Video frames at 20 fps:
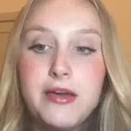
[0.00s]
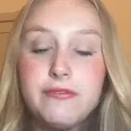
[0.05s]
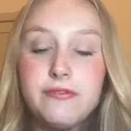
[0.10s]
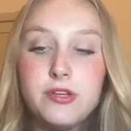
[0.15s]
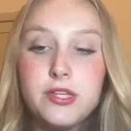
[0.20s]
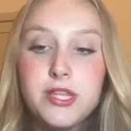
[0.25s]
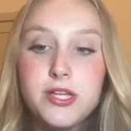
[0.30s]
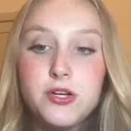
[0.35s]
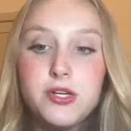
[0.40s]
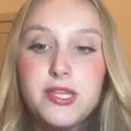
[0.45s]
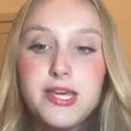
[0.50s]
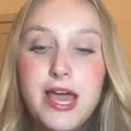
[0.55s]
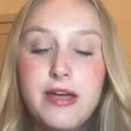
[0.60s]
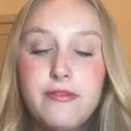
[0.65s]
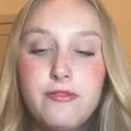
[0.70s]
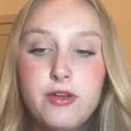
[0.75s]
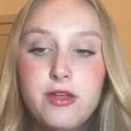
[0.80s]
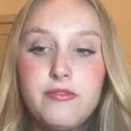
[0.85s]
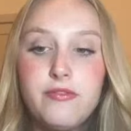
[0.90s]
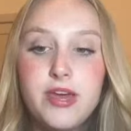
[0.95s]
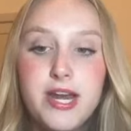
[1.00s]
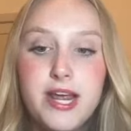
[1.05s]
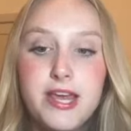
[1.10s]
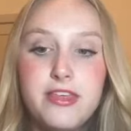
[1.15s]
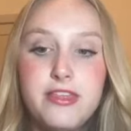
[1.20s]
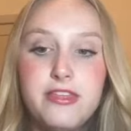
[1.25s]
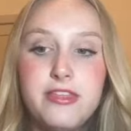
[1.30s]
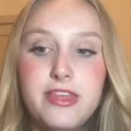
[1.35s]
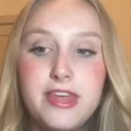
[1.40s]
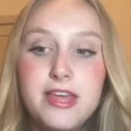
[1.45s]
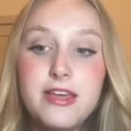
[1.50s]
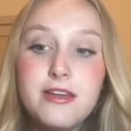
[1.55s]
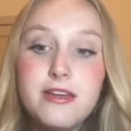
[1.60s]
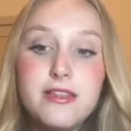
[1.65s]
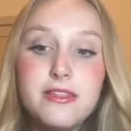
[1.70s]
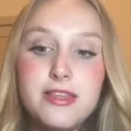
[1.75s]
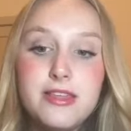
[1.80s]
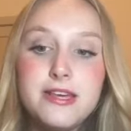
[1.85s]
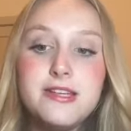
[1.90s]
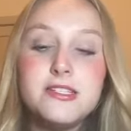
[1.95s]
for literally every event, I
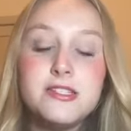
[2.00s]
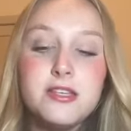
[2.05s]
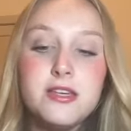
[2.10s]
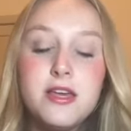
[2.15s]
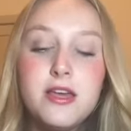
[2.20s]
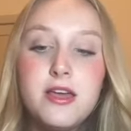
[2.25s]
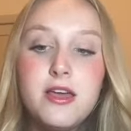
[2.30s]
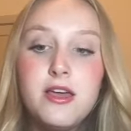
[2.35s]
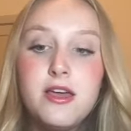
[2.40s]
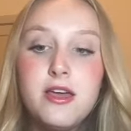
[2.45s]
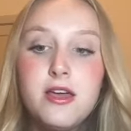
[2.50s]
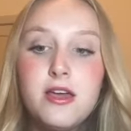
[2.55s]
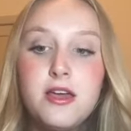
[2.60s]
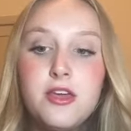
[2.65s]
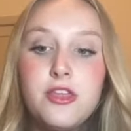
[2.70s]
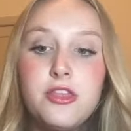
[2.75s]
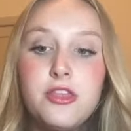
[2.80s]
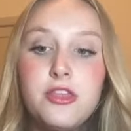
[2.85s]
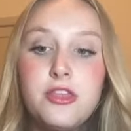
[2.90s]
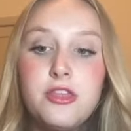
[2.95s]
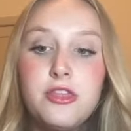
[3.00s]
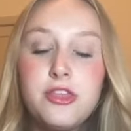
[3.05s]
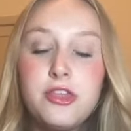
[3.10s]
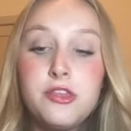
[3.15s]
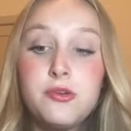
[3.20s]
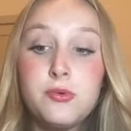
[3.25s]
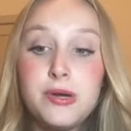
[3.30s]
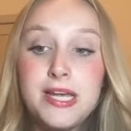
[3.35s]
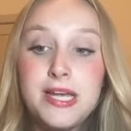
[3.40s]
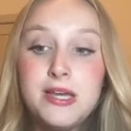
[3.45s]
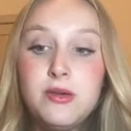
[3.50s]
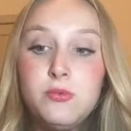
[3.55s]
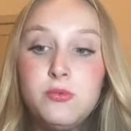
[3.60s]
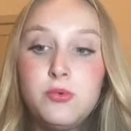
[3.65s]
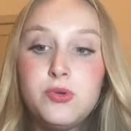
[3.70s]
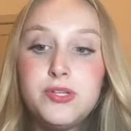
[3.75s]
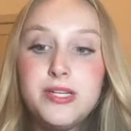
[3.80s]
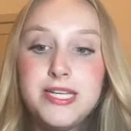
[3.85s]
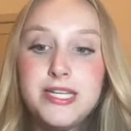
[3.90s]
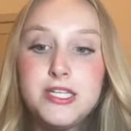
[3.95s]
think these three
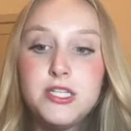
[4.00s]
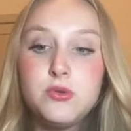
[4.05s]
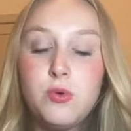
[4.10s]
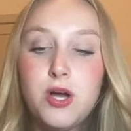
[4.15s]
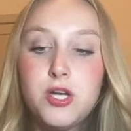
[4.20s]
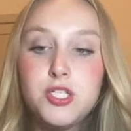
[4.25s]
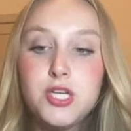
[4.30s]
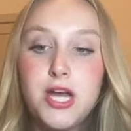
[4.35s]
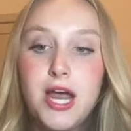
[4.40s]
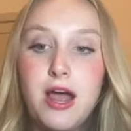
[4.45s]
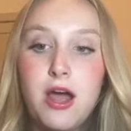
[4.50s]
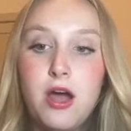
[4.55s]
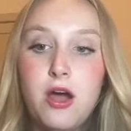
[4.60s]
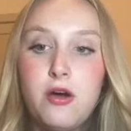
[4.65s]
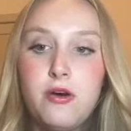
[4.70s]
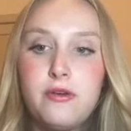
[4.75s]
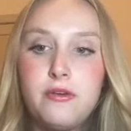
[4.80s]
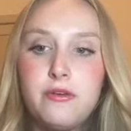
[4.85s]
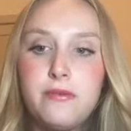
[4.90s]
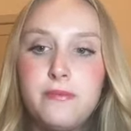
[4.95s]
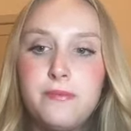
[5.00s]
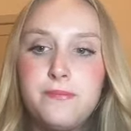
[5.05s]
will need to watch out.